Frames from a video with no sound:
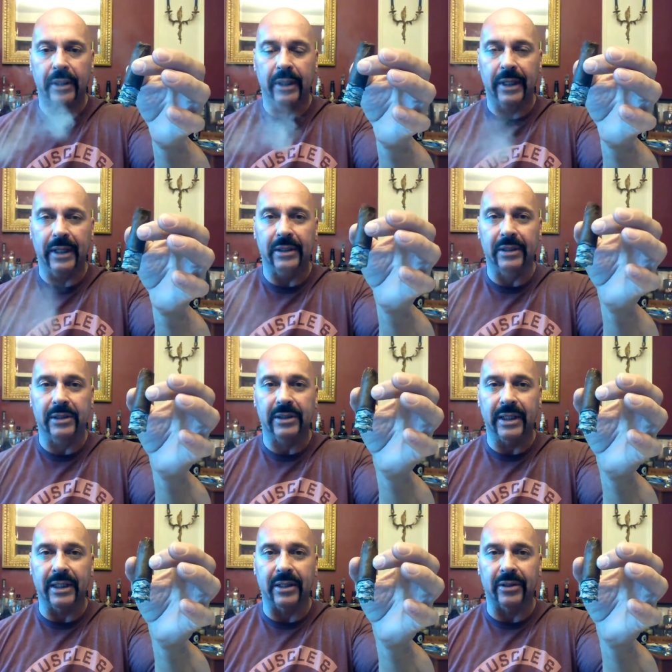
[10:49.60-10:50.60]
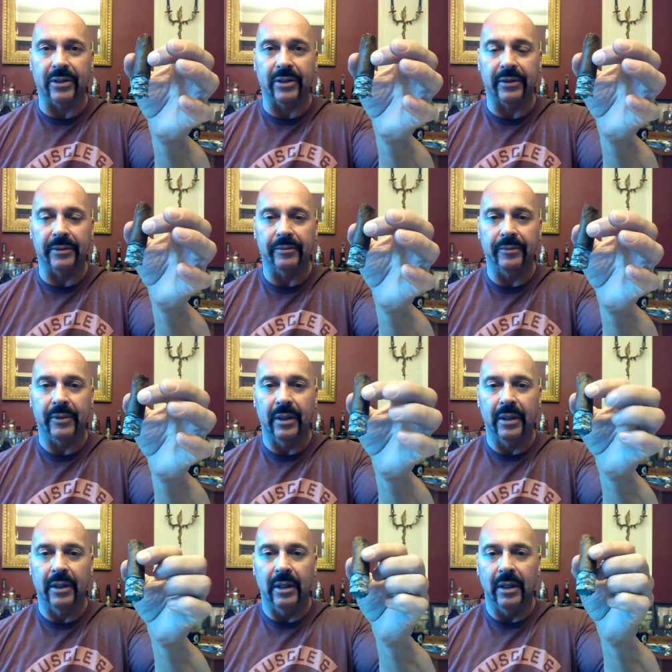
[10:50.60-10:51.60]
into the second third.
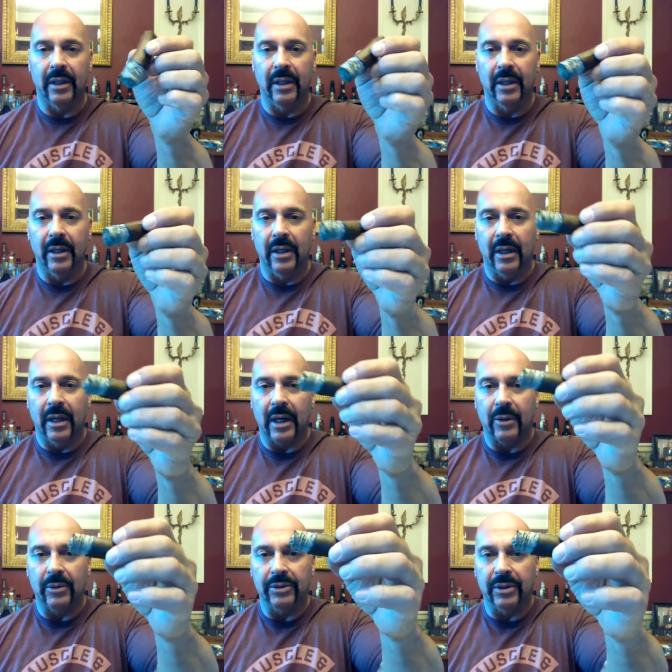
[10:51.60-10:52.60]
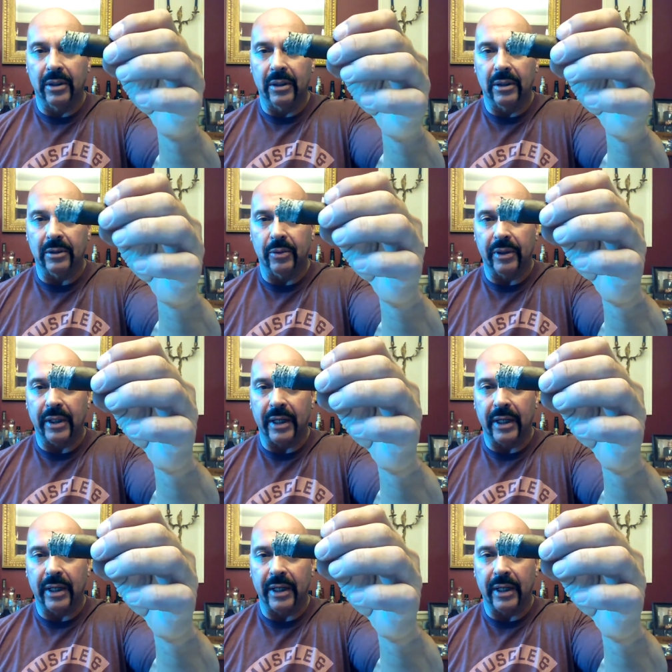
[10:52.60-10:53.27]
I want you to look where